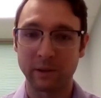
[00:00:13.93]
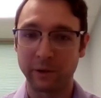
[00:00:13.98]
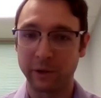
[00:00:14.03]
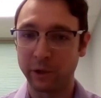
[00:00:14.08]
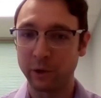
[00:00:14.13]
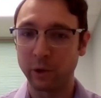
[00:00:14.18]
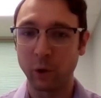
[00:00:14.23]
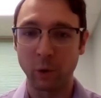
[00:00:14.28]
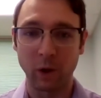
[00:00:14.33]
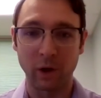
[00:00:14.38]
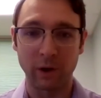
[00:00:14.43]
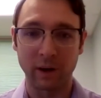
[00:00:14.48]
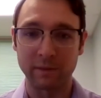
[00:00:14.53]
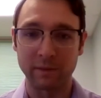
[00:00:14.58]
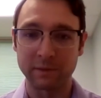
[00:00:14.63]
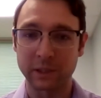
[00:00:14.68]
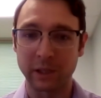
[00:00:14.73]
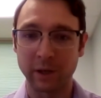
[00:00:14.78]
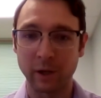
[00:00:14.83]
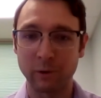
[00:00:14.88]
you no longer have
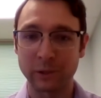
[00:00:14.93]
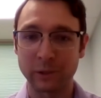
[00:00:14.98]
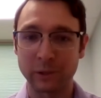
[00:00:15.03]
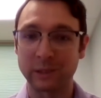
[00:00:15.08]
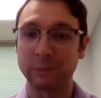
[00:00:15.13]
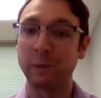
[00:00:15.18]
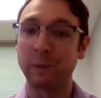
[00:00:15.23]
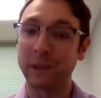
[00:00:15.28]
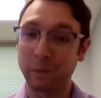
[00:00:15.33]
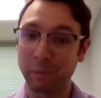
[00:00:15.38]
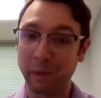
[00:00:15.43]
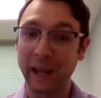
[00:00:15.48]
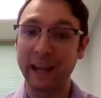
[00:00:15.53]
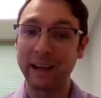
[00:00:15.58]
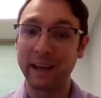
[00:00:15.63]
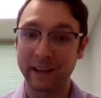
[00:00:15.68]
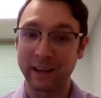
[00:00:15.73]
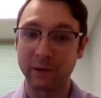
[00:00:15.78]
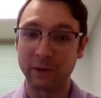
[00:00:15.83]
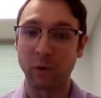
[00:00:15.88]
stenosis, but the
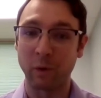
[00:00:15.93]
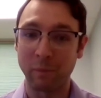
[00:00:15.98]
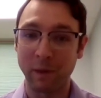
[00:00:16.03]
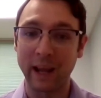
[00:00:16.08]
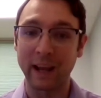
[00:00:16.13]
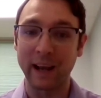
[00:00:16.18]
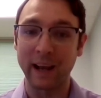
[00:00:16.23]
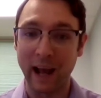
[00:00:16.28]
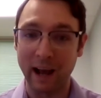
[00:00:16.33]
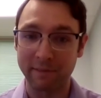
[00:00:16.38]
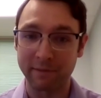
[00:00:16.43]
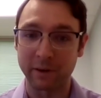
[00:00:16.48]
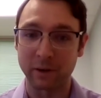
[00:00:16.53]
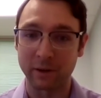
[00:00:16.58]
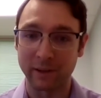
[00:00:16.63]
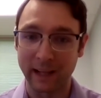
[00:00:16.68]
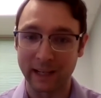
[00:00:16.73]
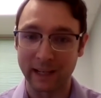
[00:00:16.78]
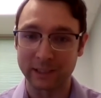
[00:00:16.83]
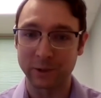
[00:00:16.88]
pain can remain
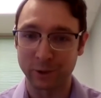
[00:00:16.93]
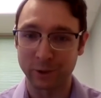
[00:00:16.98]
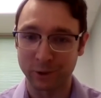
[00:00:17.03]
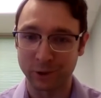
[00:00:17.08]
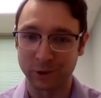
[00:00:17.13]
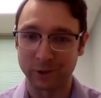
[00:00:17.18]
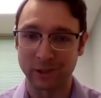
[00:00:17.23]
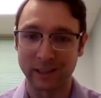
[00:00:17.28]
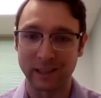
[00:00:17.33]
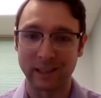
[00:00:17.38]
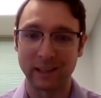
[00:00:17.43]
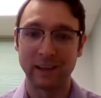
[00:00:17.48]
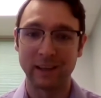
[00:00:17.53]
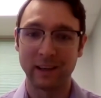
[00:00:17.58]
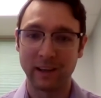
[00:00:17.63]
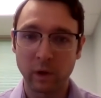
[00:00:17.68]
after that surgery.